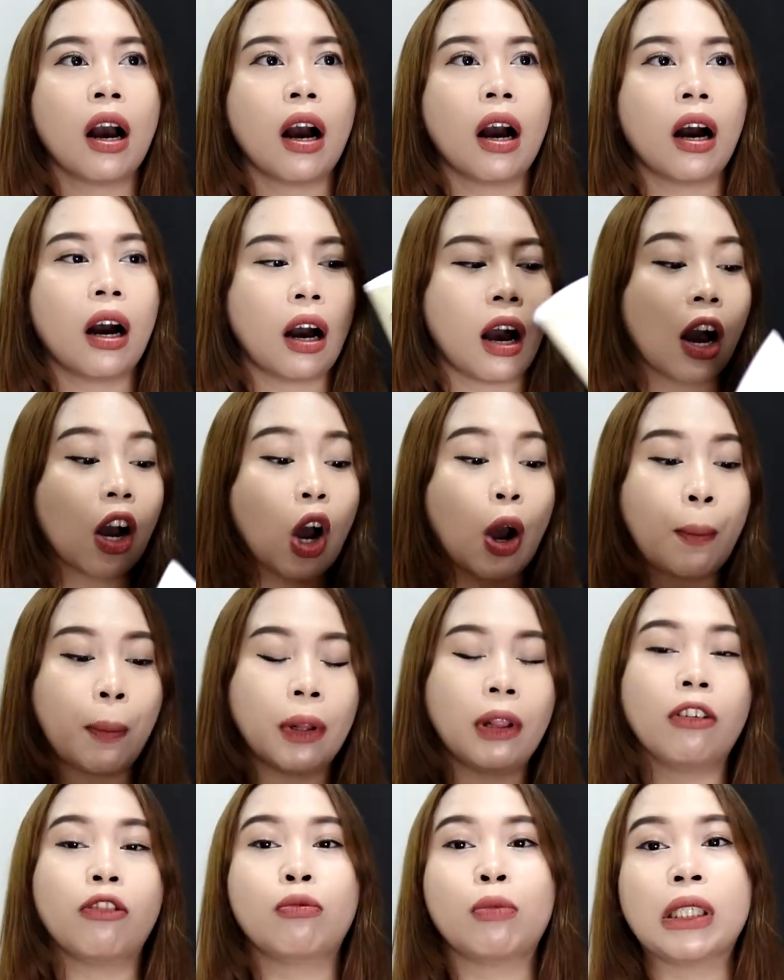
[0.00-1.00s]
a
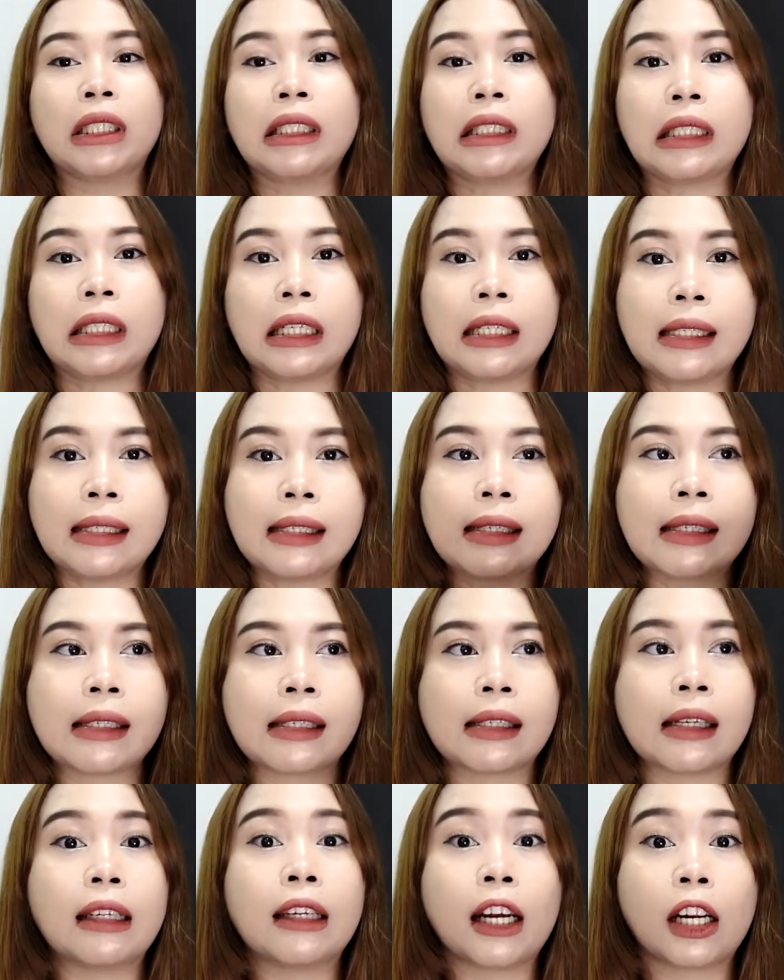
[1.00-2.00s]
couple of months
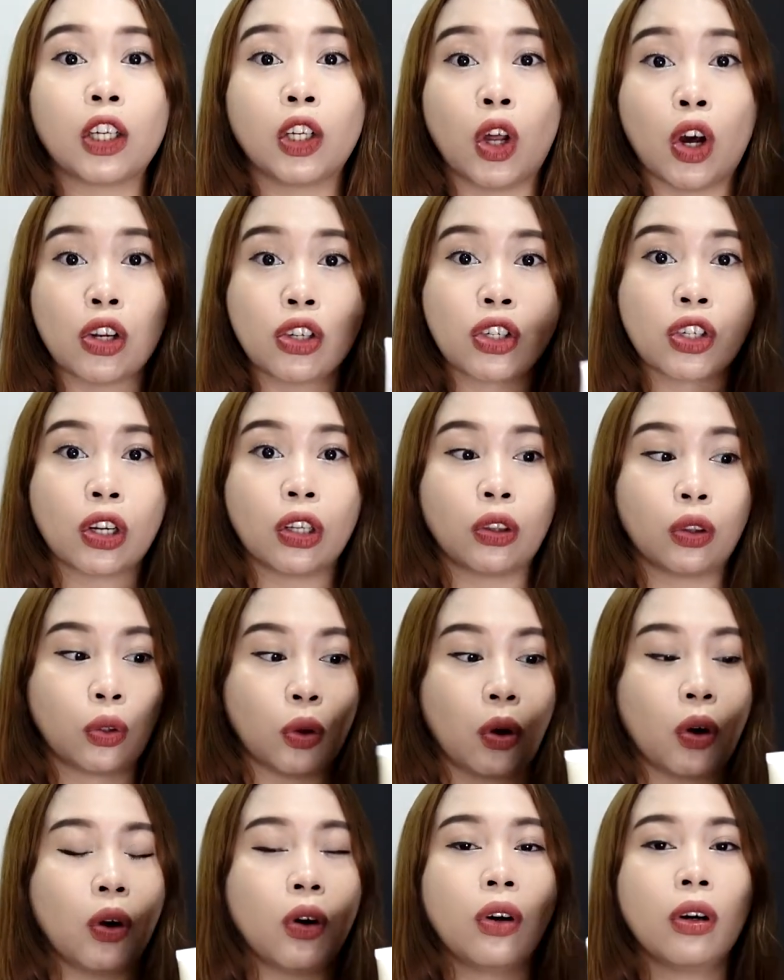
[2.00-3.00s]
since nag-launch
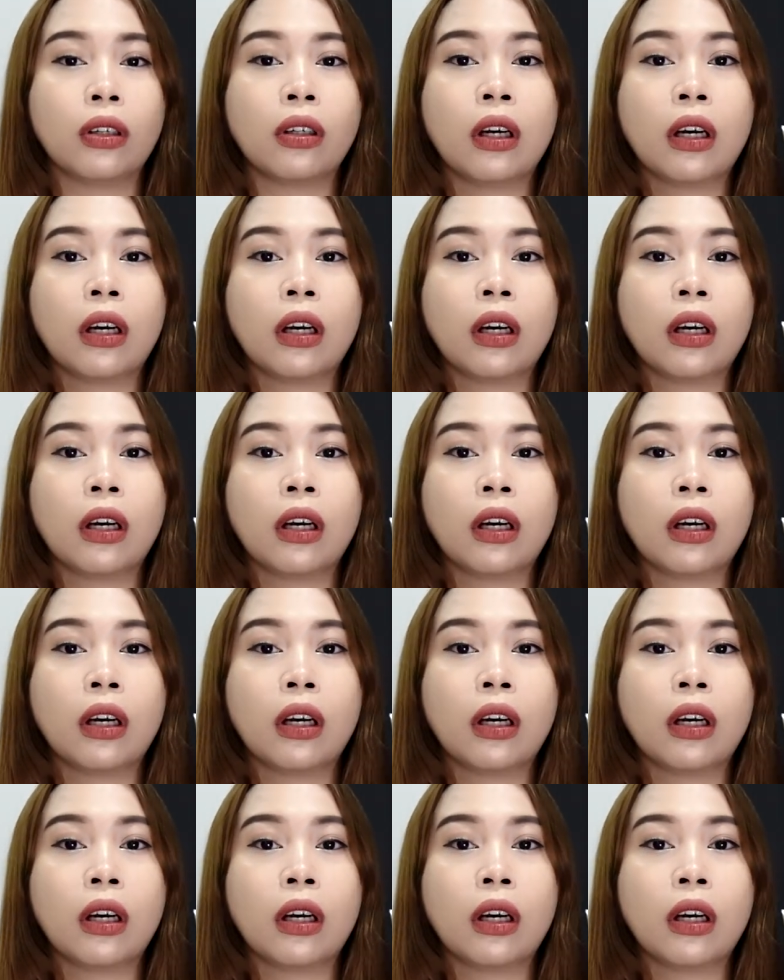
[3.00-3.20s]
ito.